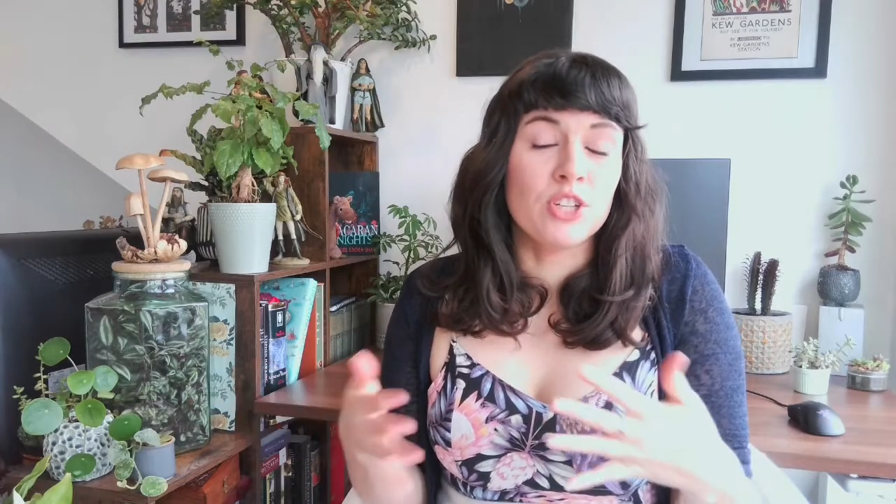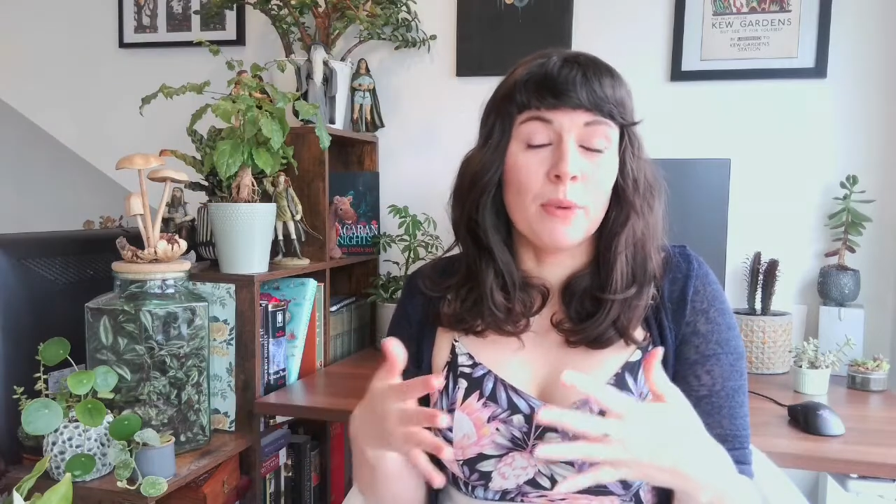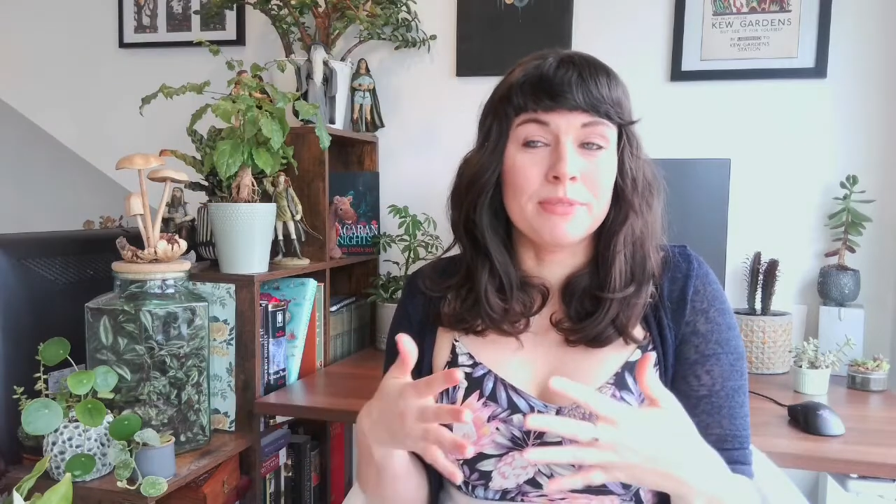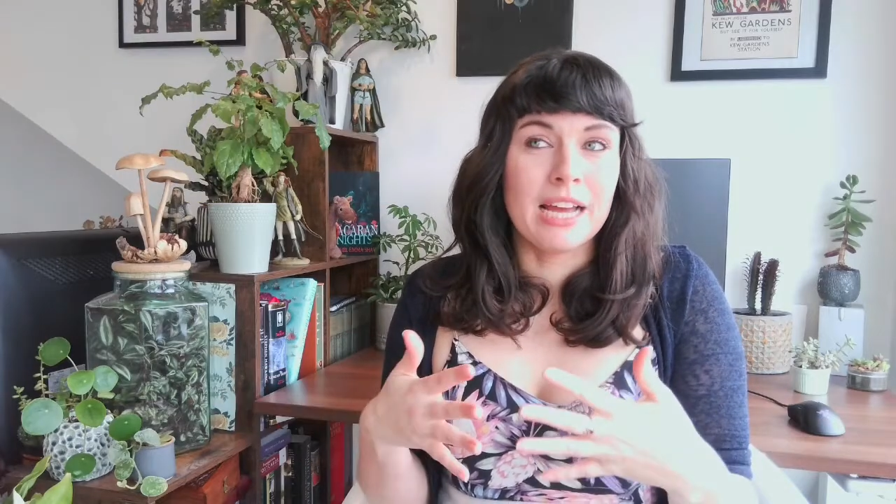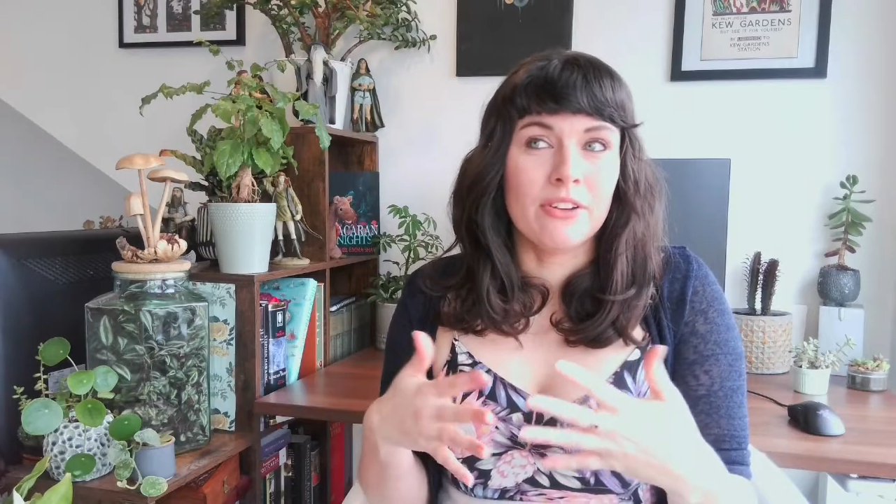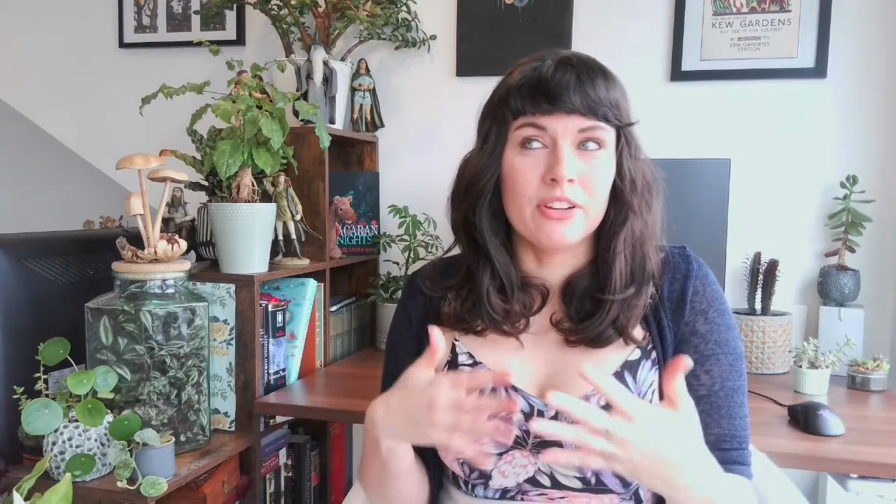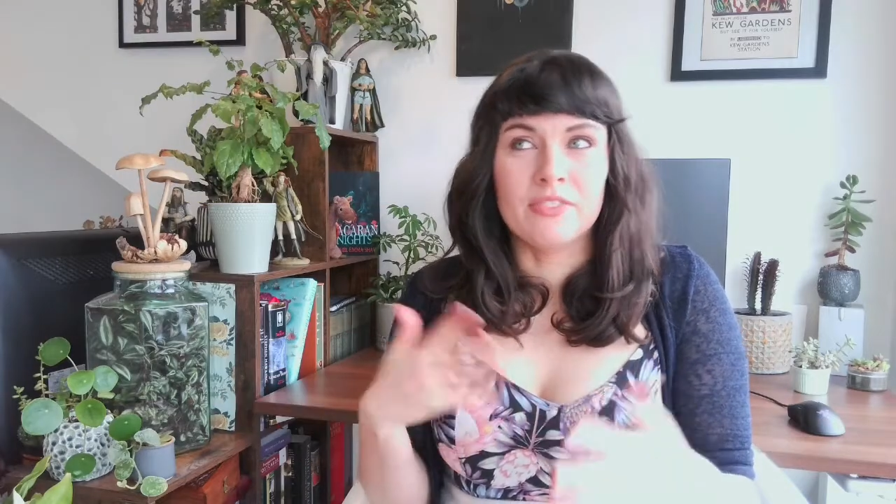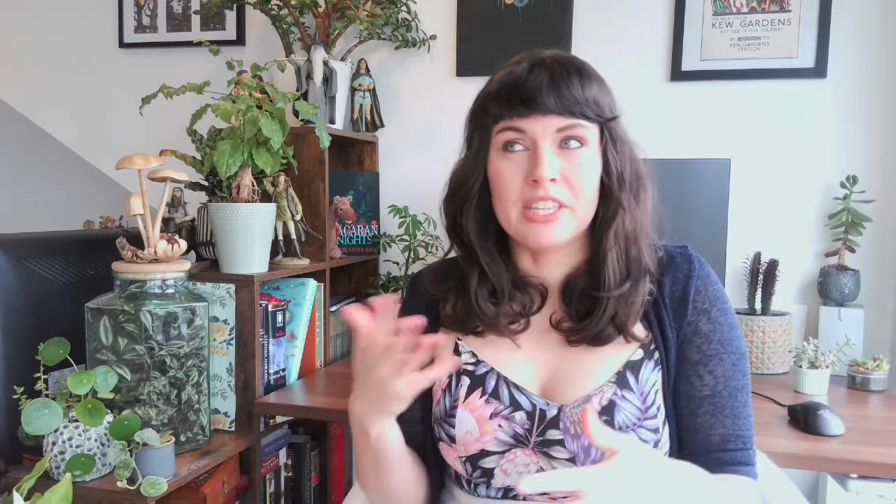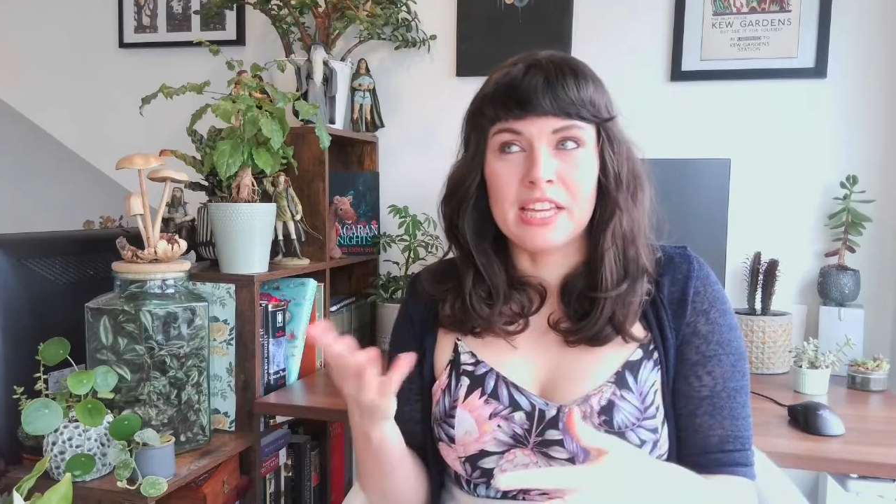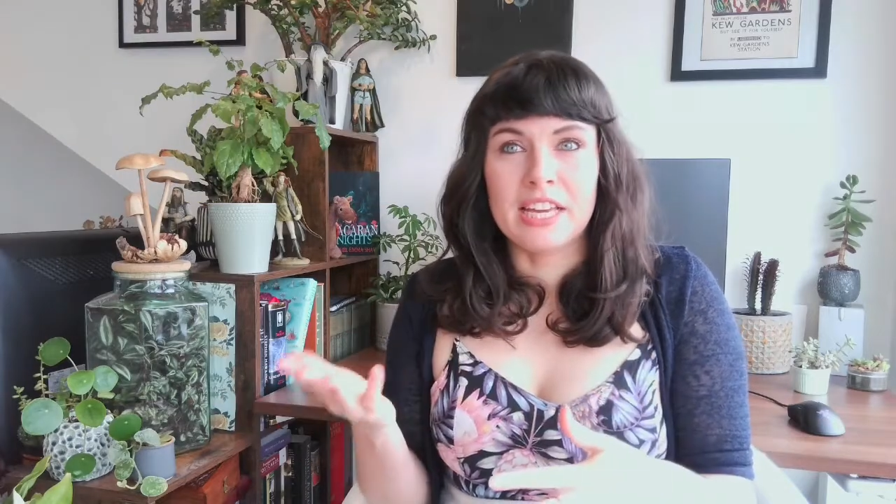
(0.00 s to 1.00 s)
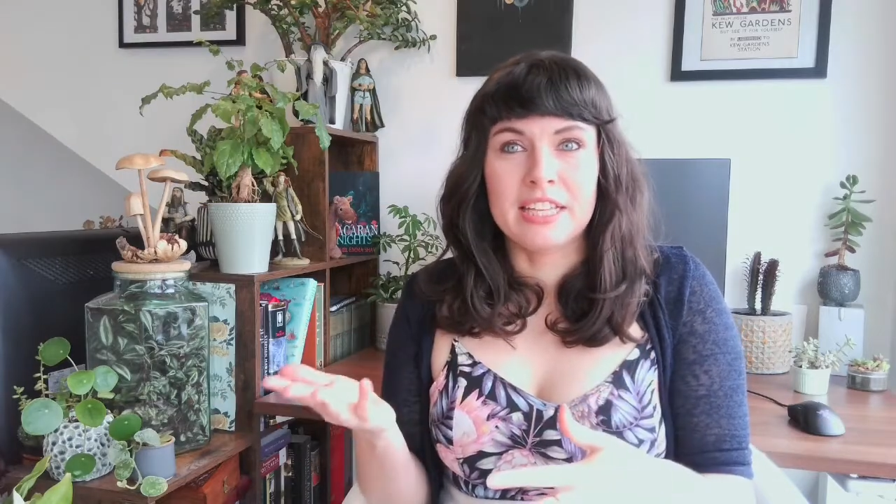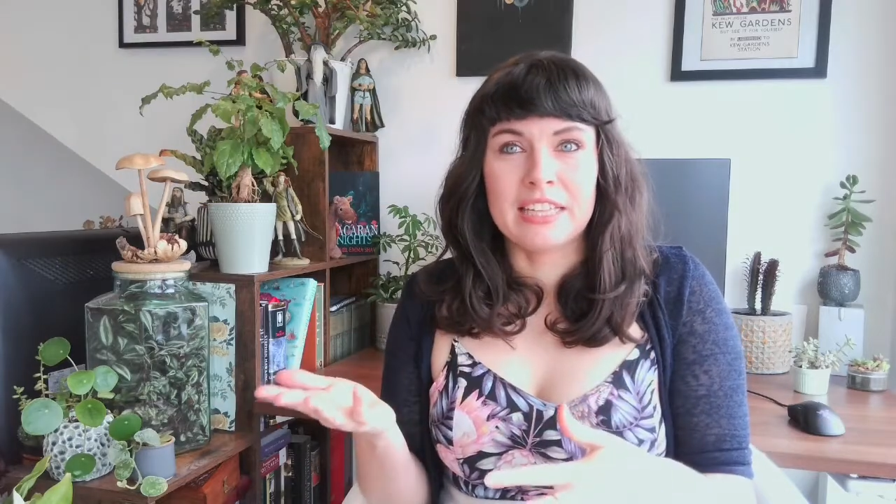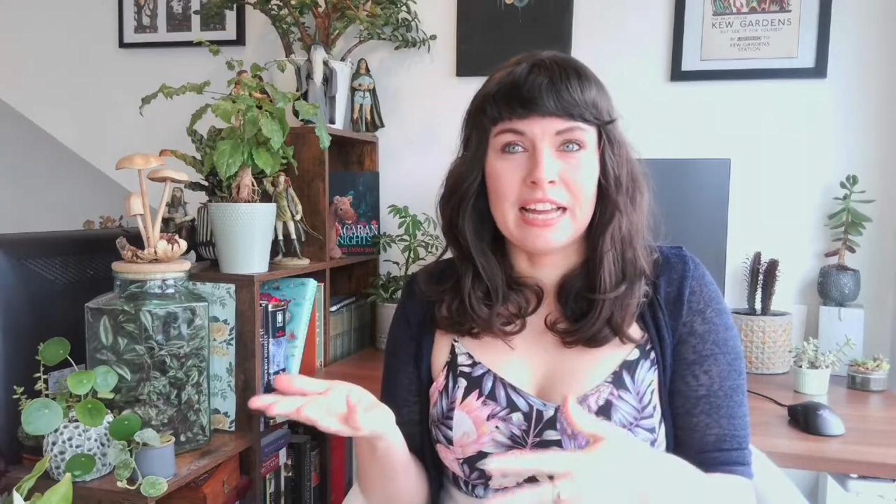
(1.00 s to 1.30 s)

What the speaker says: chopped down over the years